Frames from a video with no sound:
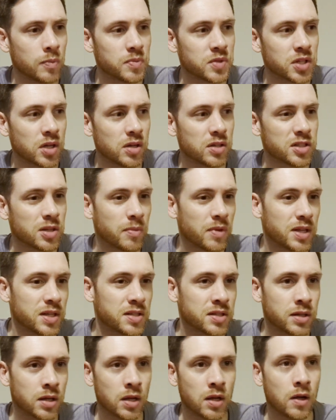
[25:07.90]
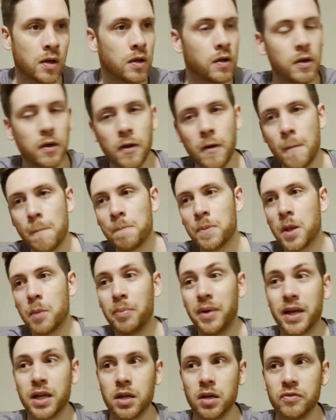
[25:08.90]
So some of this
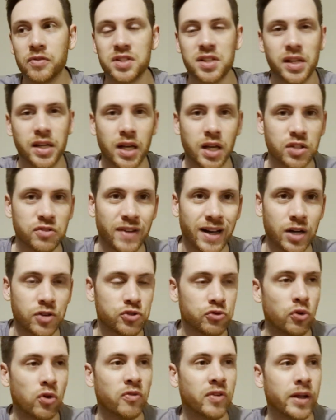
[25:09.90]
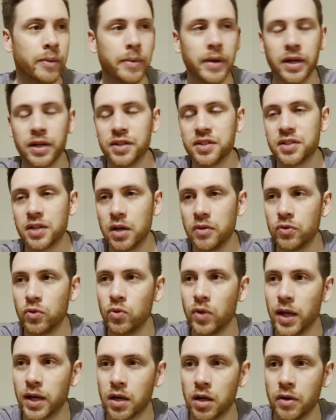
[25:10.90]
picking up for CEX Voucher or flipping and stuff,
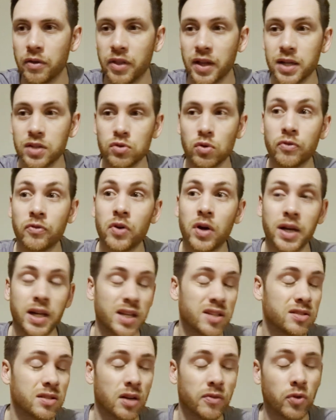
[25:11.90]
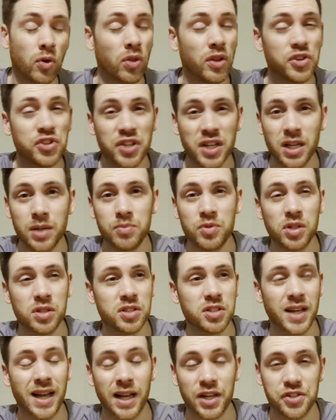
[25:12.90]
all that kind of things, or finding stuff on the cheap
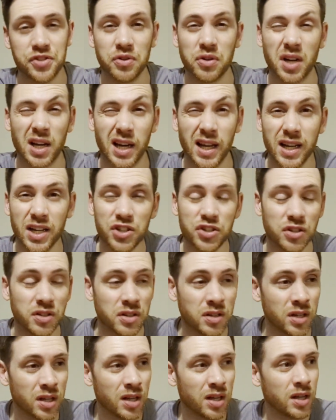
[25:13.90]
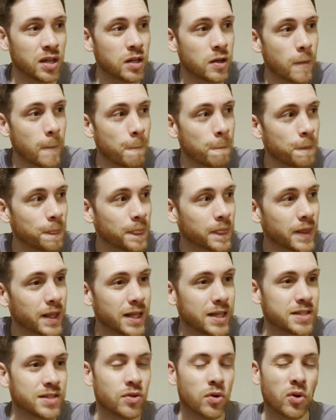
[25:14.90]
just to add to your collection,
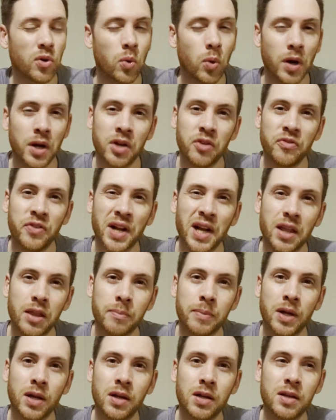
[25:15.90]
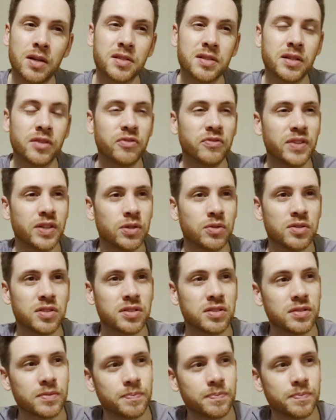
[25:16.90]
it's not quite a thing of the past, and it